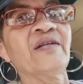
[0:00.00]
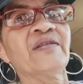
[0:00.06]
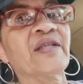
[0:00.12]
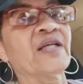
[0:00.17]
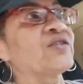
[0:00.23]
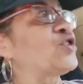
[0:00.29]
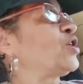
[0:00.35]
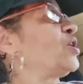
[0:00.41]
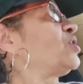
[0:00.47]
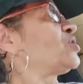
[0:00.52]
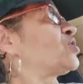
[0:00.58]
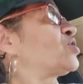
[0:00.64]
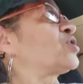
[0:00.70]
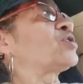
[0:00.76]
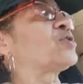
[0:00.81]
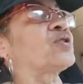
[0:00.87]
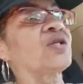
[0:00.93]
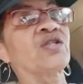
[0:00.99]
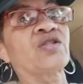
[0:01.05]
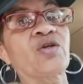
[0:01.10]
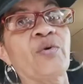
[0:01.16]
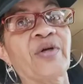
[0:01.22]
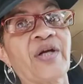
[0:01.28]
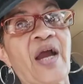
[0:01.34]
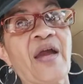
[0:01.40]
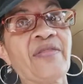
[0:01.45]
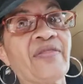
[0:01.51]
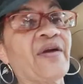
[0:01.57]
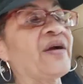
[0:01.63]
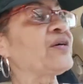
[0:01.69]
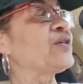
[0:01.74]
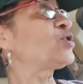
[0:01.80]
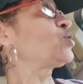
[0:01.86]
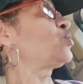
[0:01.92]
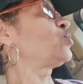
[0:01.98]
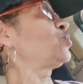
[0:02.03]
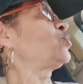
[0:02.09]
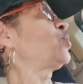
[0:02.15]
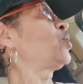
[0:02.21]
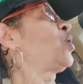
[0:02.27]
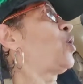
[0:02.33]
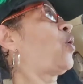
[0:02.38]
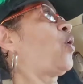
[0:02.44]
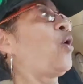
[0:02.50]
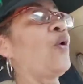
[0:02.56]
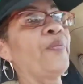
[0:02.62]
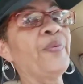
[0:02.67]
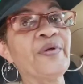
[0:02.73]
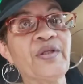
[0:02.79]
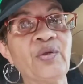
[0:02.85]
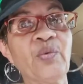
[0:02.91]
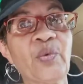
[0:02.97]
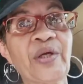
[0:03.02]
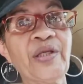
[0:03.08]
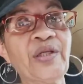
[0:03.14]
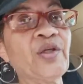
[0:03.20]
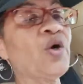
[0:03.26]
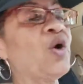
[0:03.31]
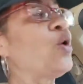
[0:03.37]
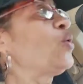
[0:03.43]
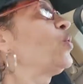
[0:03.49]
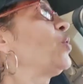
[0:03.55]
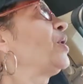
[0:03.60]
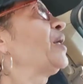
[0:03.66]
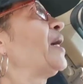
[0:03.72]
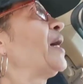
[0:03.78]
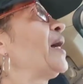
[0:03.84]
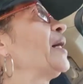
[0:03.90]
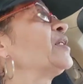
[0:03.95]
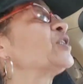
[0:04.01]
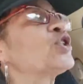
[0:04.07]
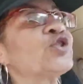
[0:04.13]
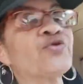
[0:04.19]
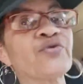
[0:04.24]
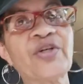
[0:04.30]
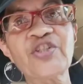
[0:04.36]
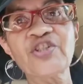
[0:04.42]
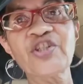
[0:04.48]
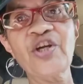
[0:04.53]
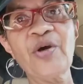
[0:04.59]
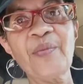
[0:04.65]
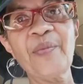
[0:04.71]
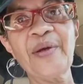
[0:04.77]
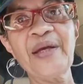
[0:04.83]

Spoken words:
That it's okay there to open the window and stretch out my